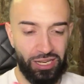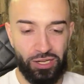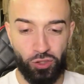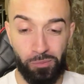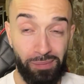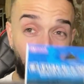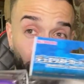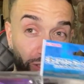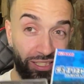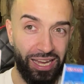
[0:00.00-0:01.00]
So make sure
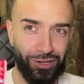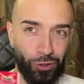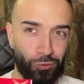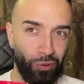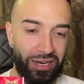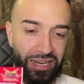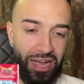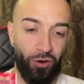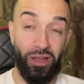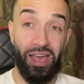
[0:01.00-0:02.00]
to get yours right
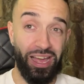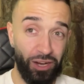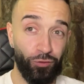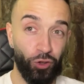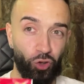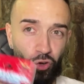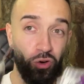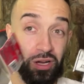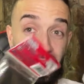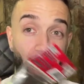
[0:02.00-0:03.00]
now. And if you do,
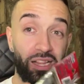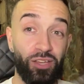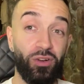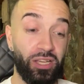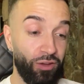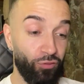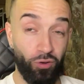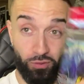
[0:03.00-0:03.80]
I'll even give